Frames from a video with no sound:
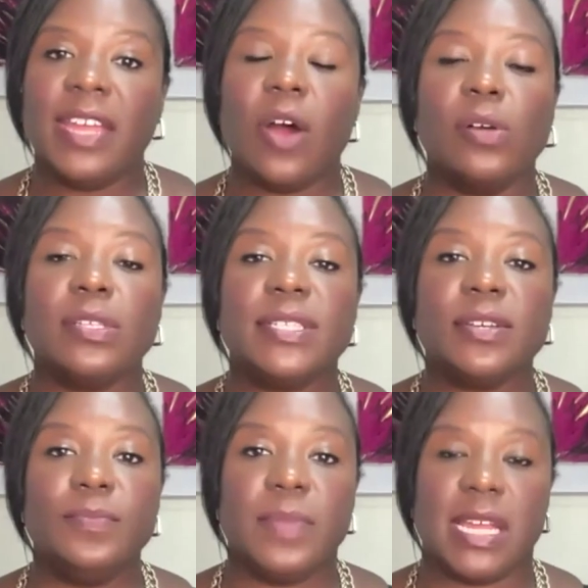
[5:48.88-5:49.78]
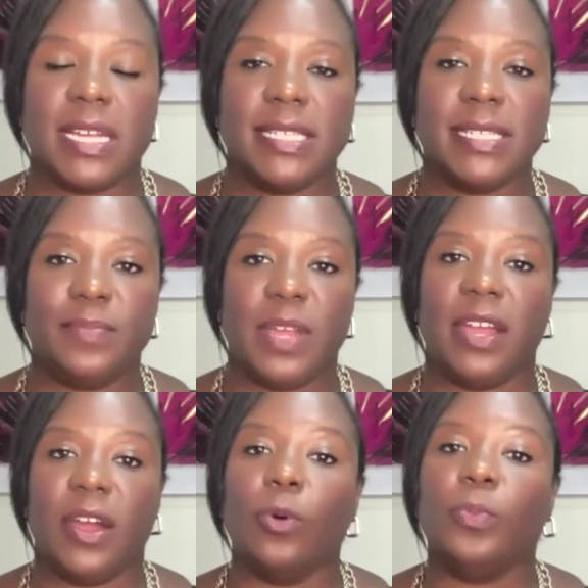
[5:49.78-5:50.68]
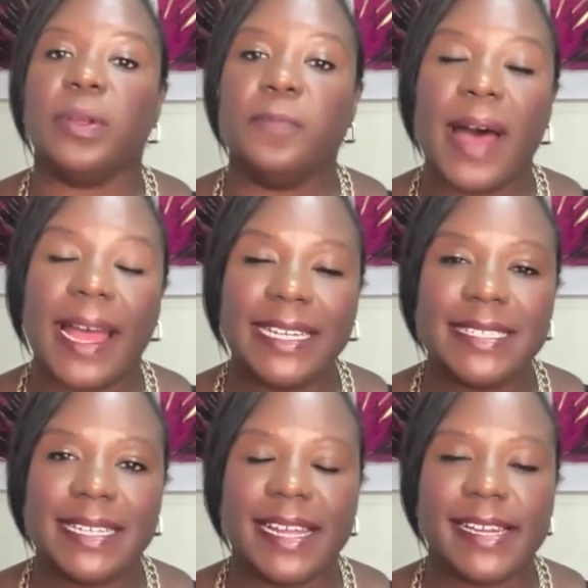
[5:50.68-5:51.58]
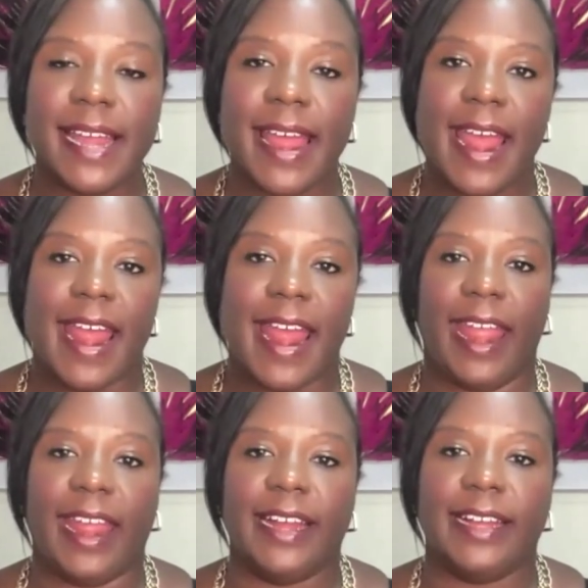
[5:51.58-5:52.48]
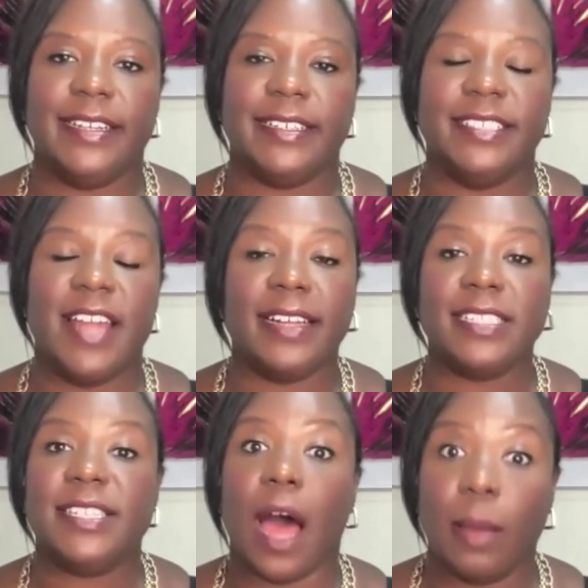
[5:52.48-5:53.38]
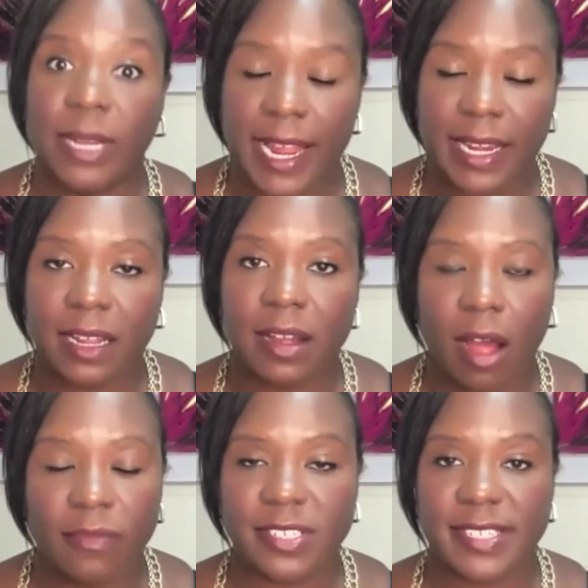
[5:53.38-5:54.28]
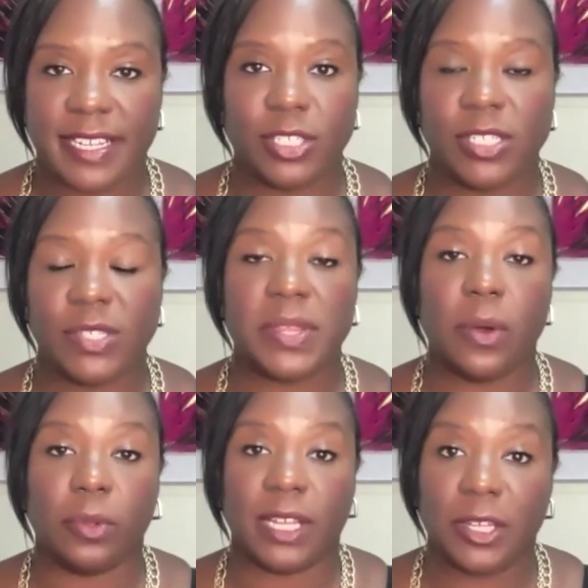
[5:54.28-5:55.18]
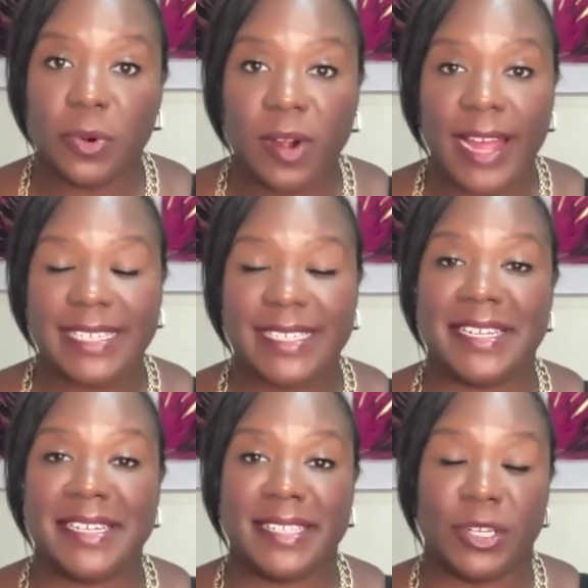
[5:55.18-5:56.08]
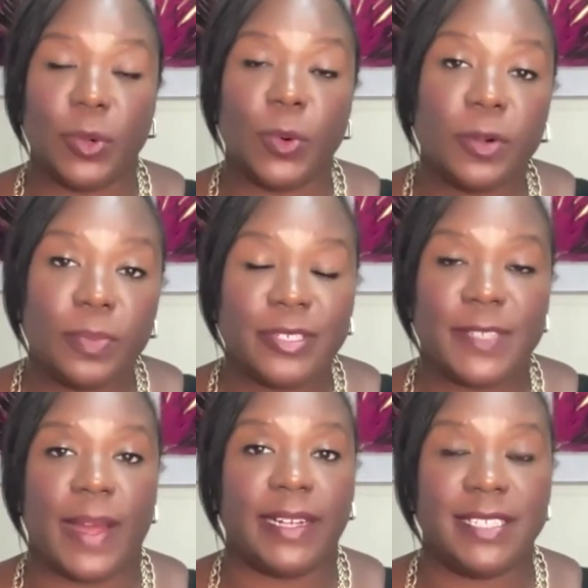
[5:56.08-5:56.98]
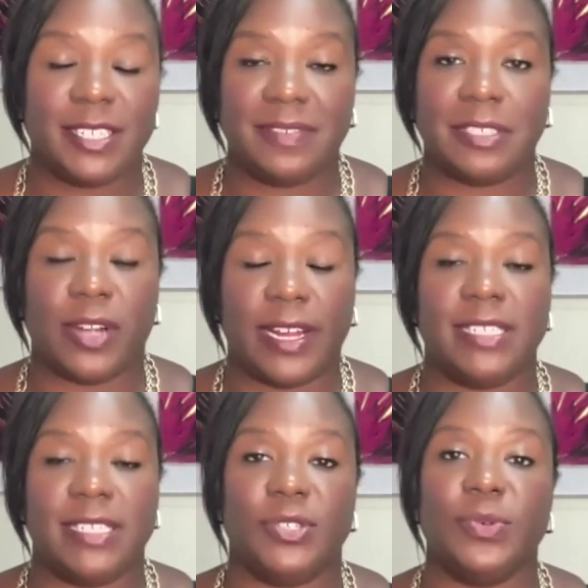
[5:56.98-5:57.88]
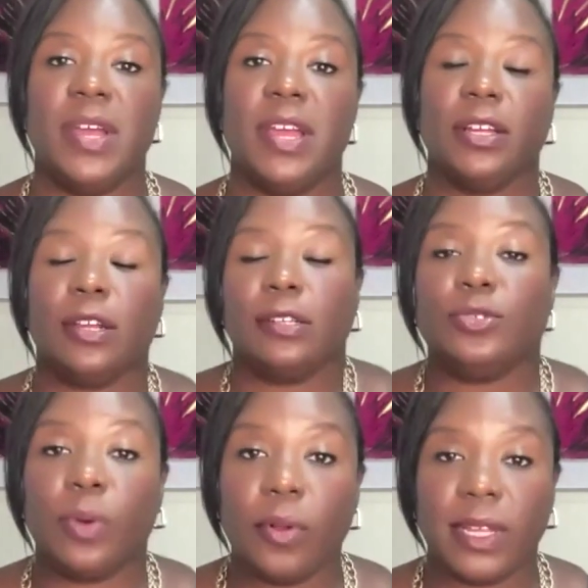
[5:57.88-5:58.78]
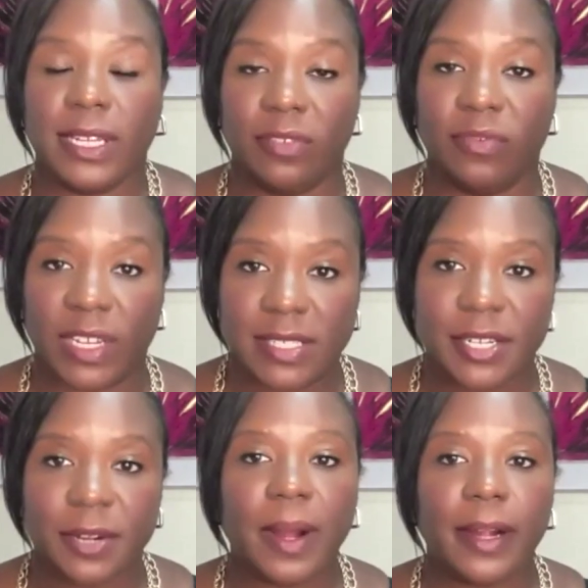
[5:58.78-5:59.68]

It also means being open minded and not dominating conversations with only your ideas and your perspective and trying to control and convince your